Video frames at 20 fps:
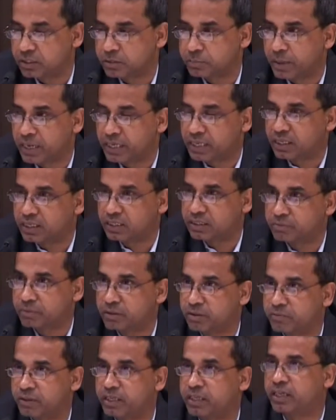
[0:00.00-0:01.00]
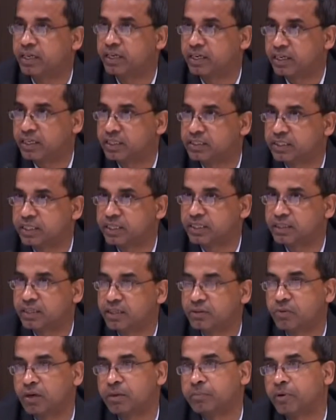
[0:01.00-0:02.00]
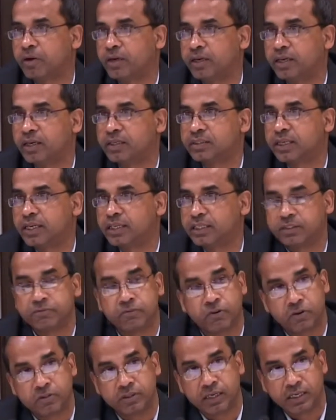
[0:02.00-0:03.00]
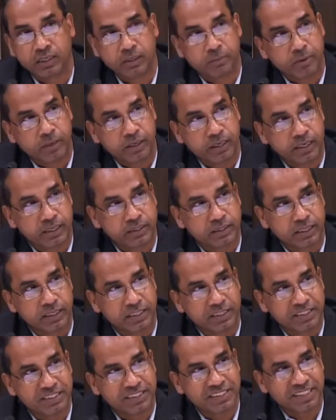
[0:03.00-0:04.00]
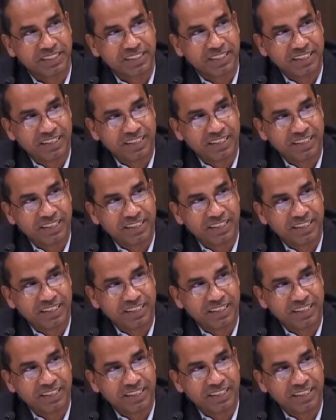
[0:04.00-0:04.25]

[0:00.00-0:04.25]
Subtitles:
panel has been very correctly said that one political scientist follows another political scientist,